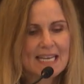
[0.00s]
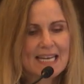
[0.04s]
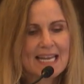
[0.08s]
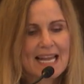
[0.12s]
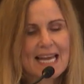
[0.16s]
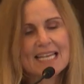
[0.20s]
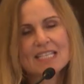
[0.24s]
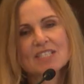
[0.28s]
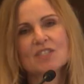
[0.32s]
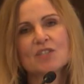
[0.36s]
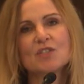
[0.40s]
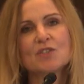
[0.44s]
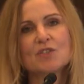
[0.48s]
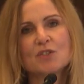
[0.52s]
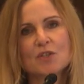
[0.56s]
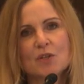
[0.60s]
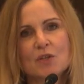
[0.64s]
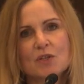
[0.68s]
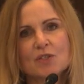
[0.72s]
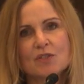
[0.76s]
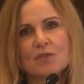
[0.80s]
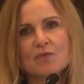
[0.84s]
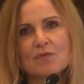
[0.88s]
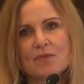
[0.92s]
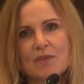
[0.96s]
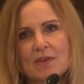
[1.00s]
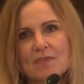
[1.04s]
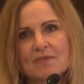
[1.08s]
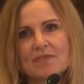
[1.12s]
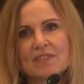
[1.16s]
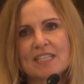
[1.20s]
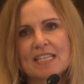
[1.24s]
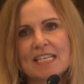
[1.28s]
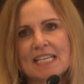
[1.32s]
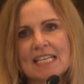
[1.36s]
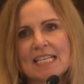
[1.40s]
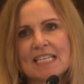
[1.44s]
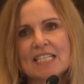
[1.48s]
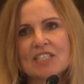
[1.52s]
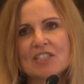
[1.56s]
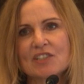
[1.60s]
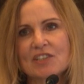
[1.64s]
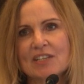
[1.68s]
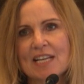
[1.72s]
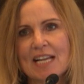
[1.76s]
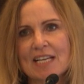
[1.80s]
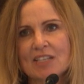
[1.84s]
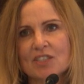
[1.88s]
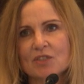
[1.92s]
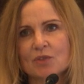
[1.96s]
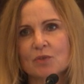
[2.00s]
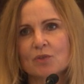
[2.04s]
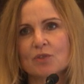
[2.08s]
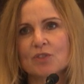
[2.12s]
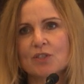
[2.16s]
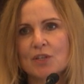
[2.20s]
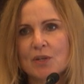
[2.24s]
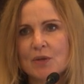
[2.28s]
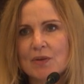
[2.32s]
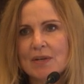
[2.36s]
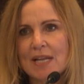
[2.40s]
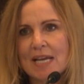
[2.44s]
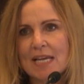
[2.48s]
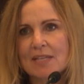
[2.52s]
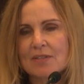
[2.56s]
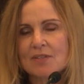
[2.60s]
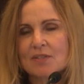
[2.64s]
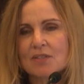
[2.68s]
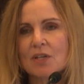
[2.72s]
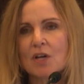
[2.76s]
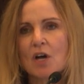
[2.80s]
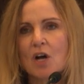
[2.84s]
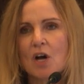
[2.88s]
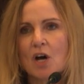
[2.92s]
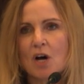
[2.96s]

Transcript: less than 250 international units